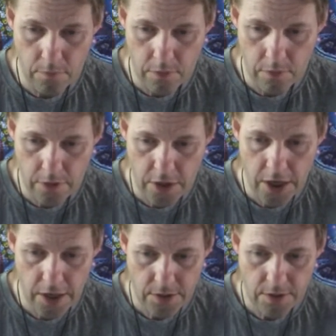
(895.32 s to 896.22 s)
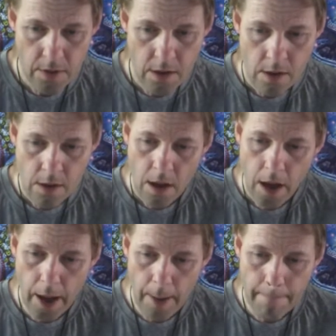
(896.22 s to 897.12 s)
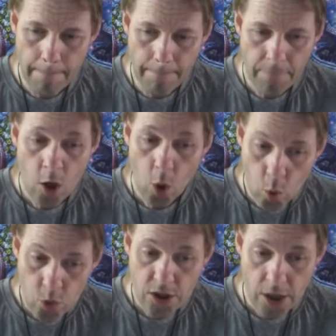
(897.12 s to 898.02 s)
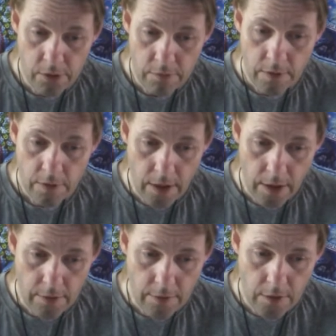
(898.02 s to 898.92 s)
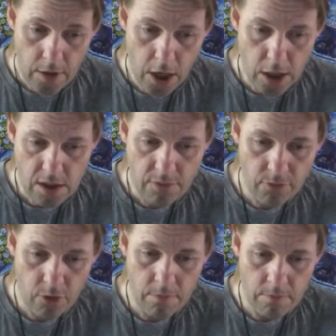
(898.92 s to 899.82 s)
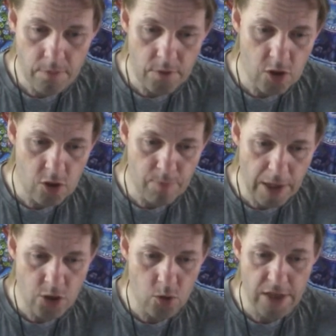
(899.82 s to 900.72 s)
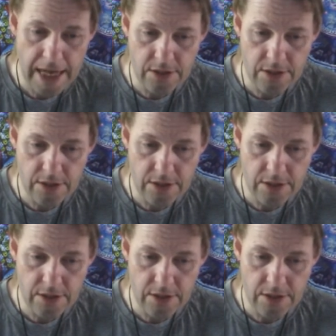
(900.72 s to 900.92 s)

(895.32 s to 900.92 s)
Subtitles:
the years. Also, cards from special sets